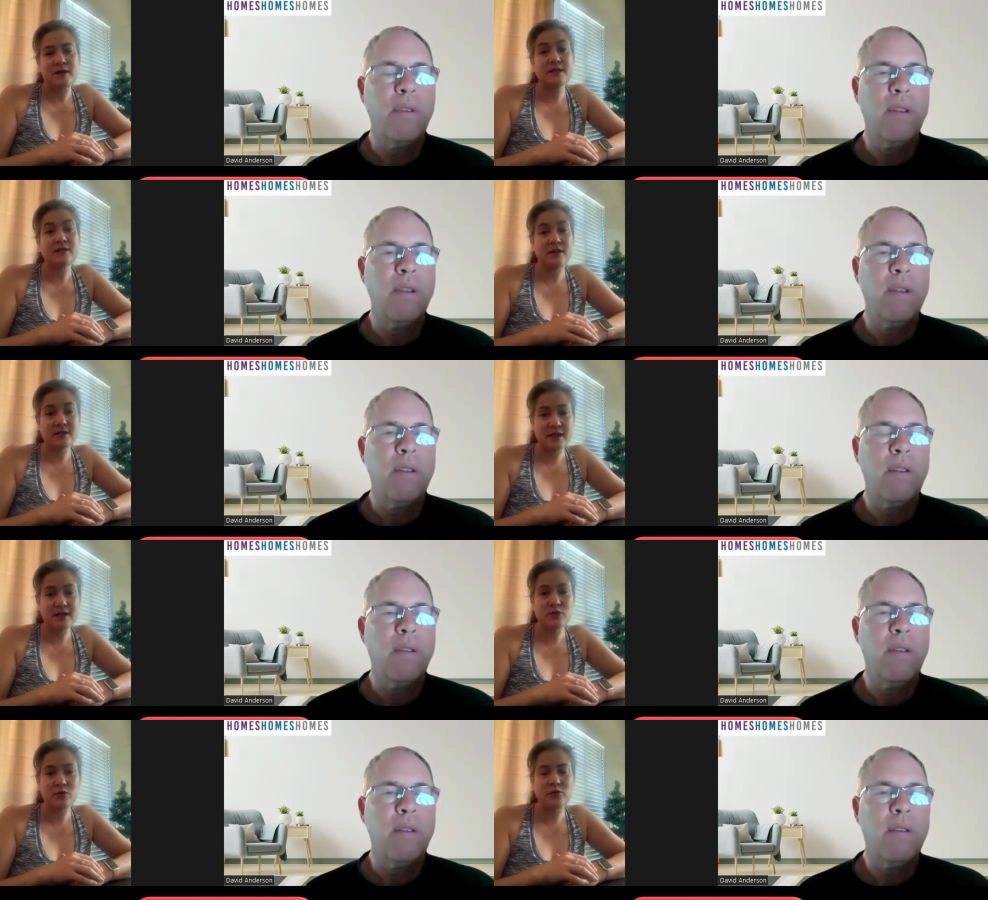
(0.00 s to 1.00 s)
Speaker 1: he still has
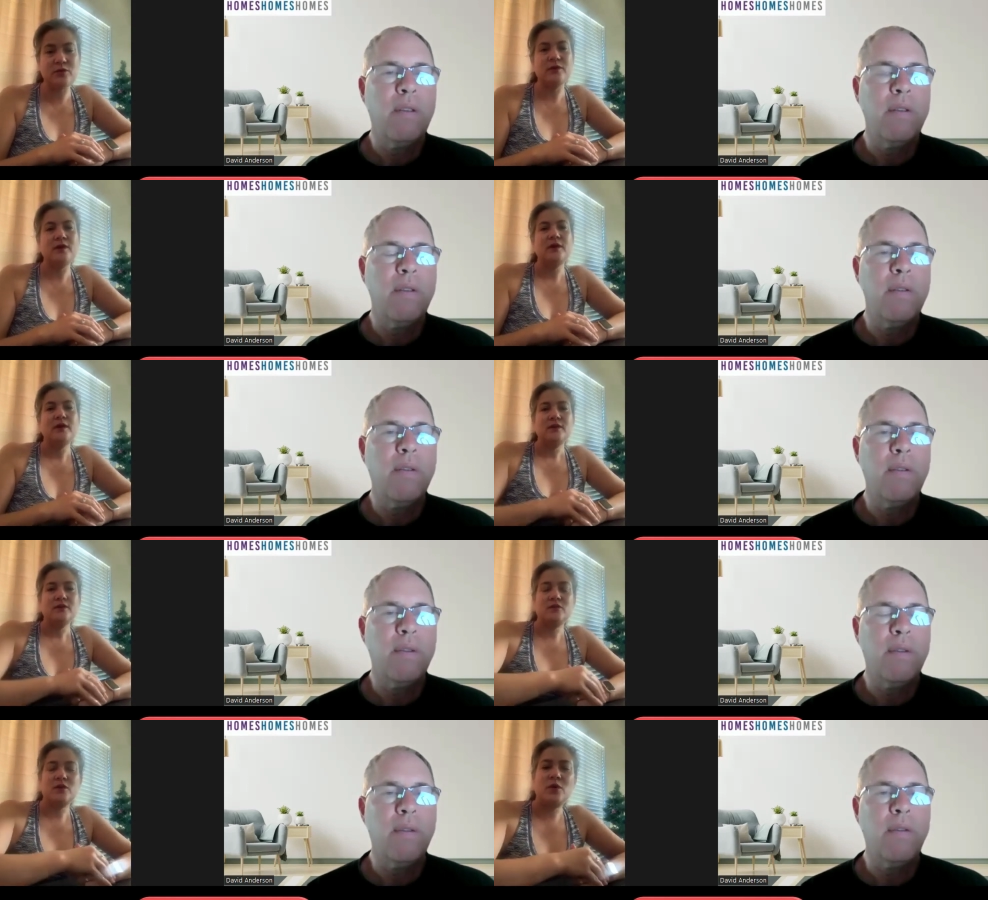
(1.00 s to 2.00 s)
high school.
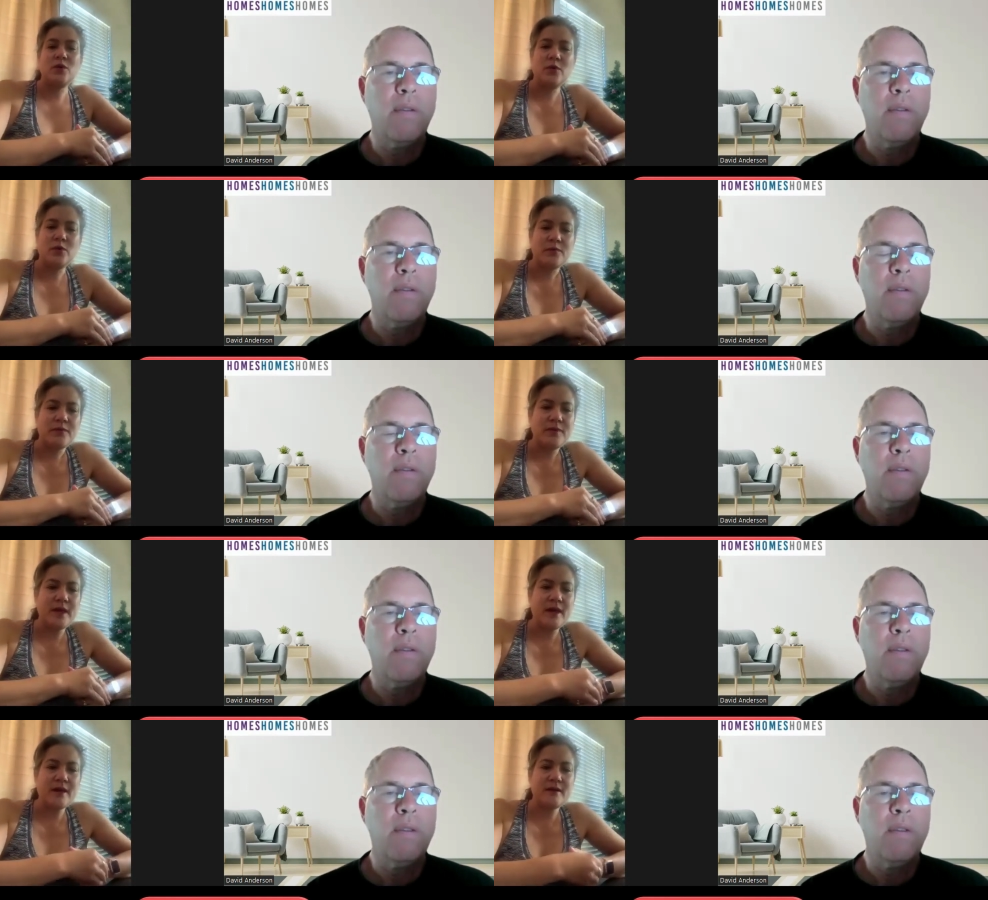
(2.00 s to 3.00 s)
So
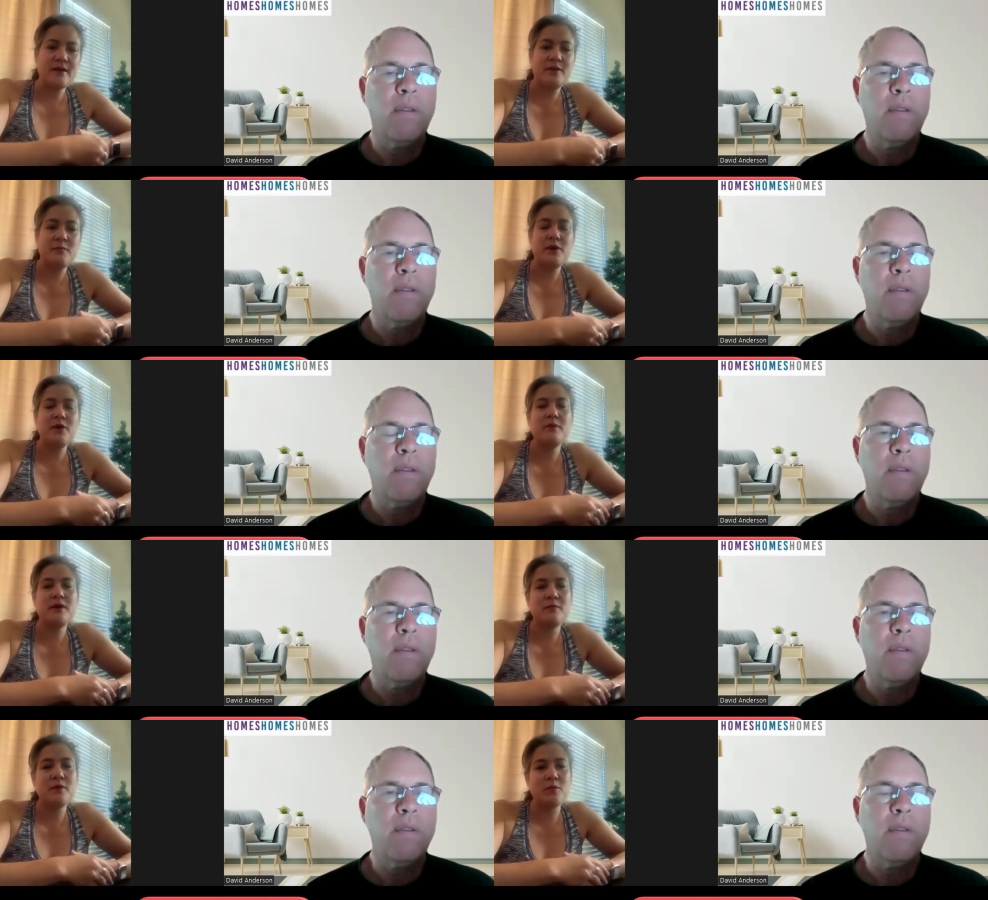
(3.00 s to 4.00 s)
that at the bare
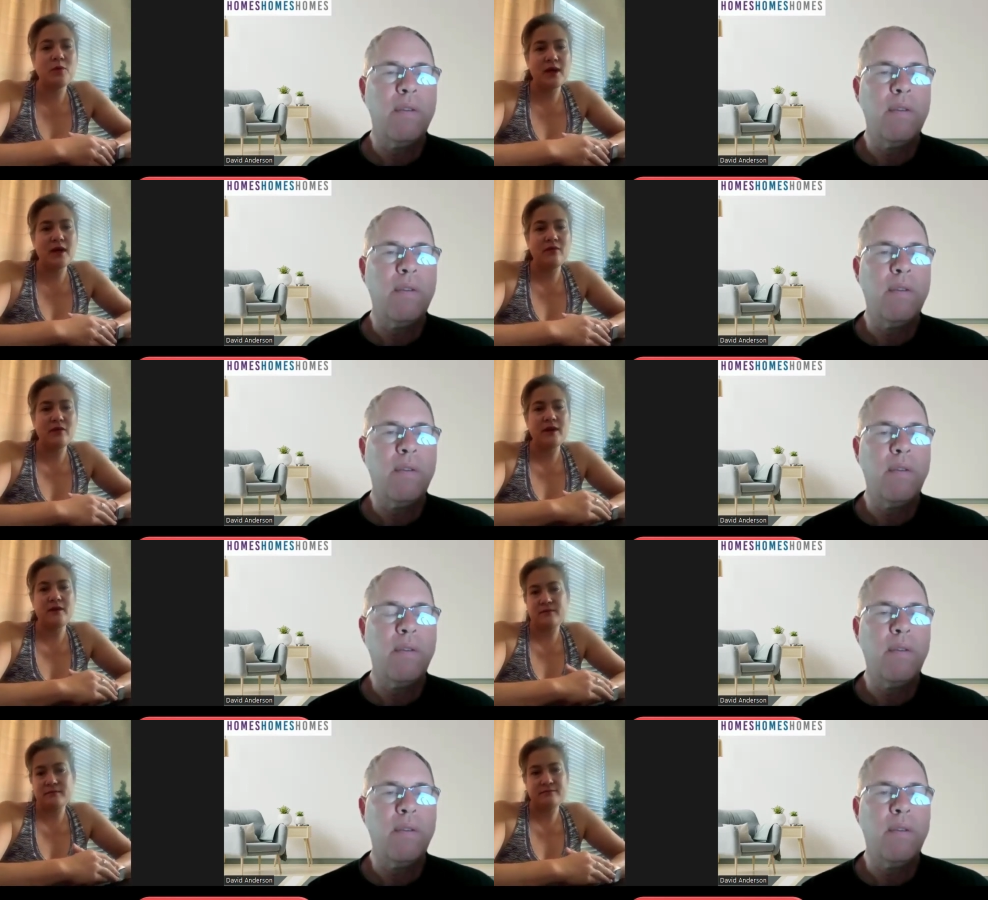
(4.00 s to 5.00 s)
minimum, we'll have
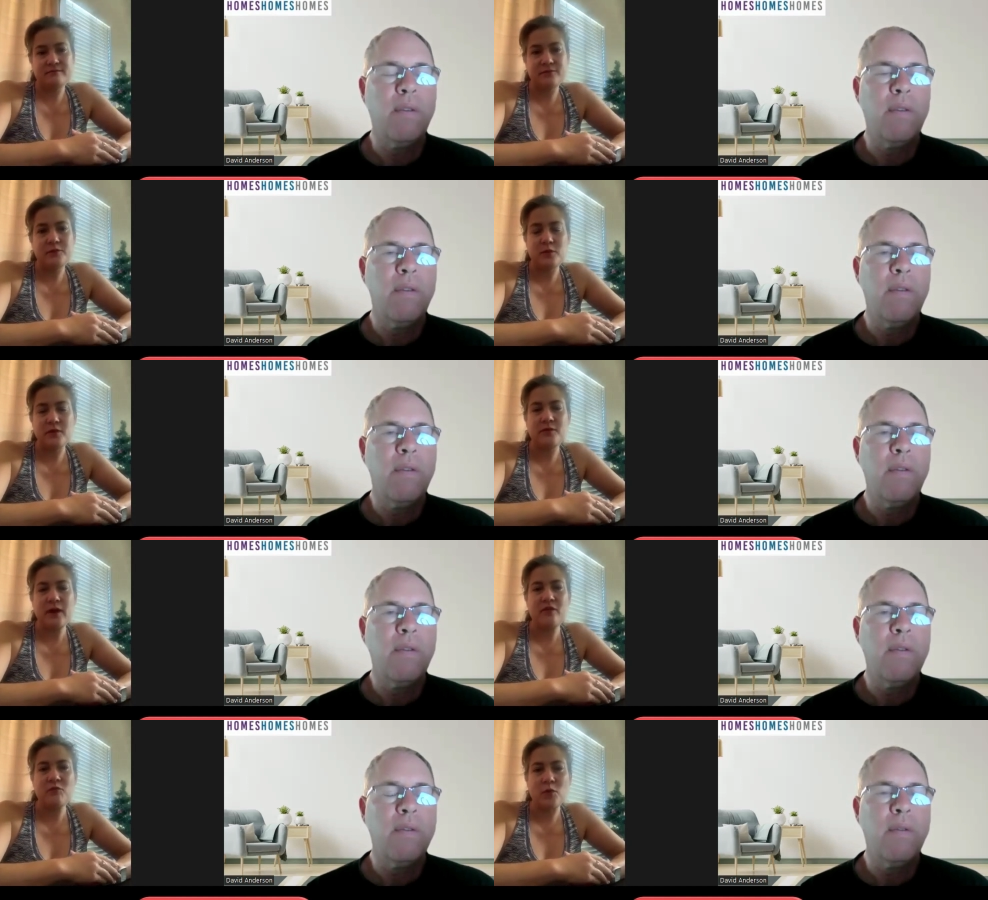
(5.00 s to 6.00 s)
like four or
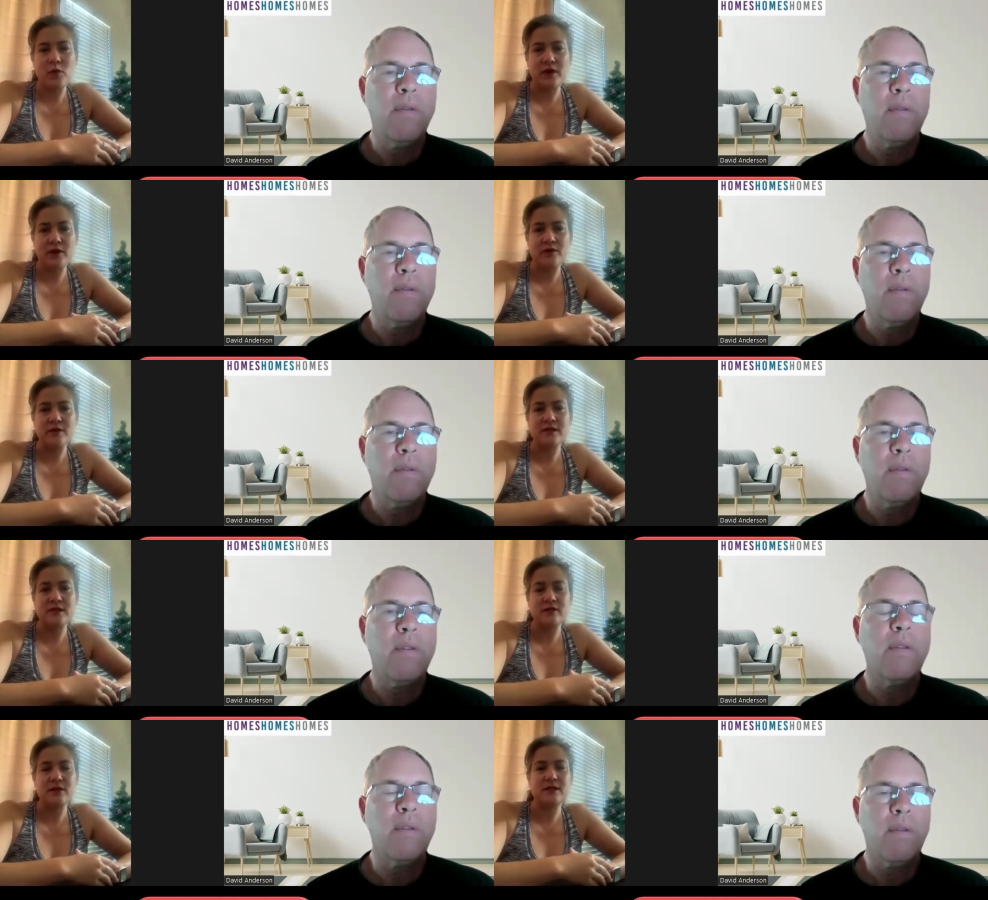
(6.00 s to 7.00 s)
five more years
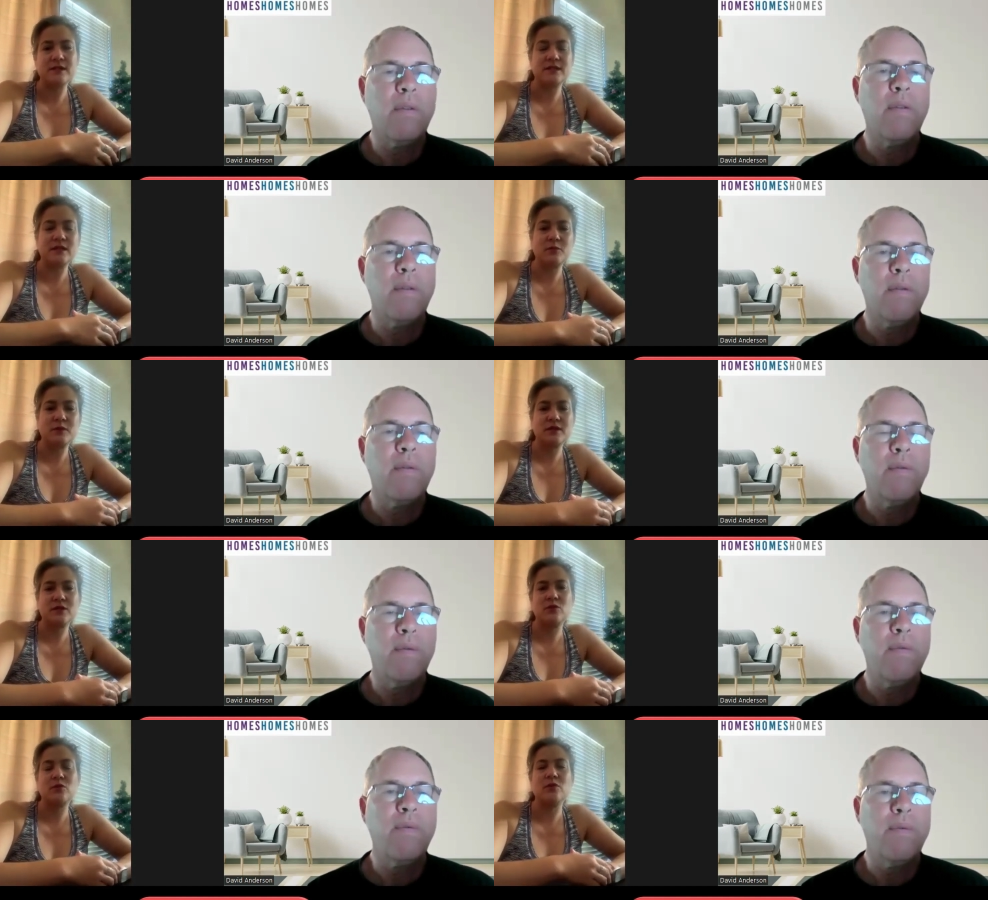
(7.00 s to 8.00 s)
until he's done with
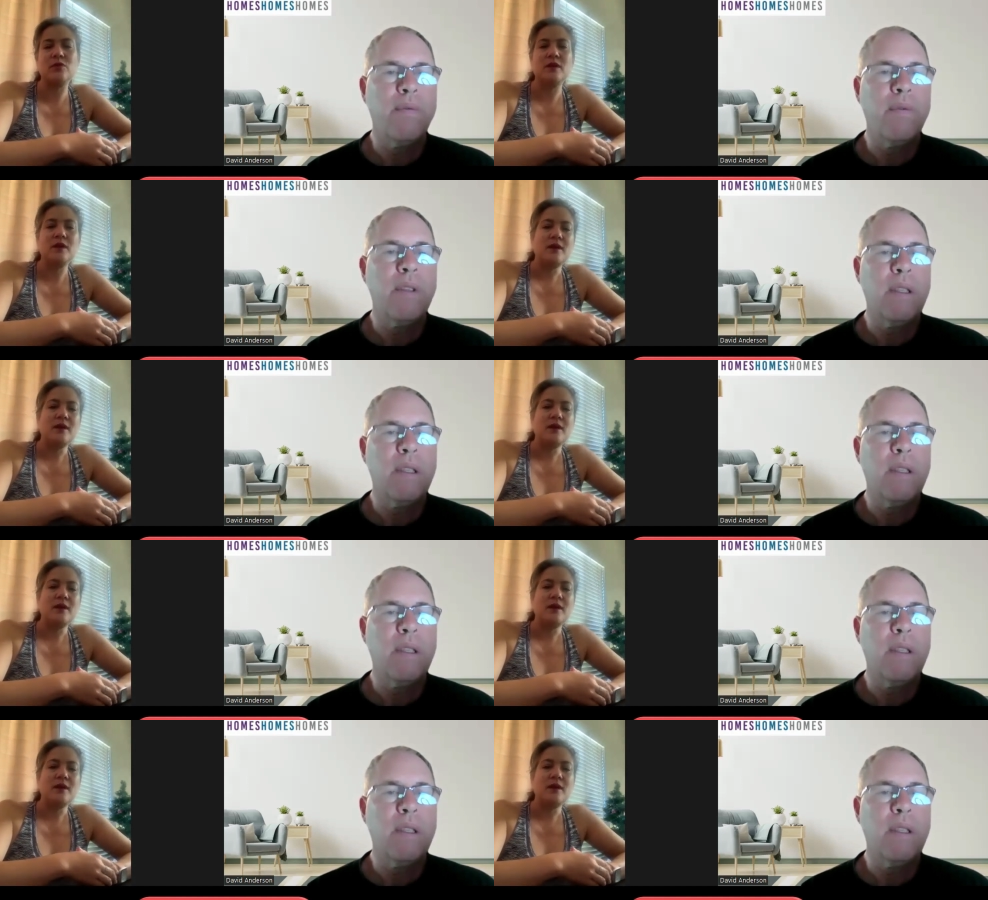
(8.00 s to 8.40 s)
school.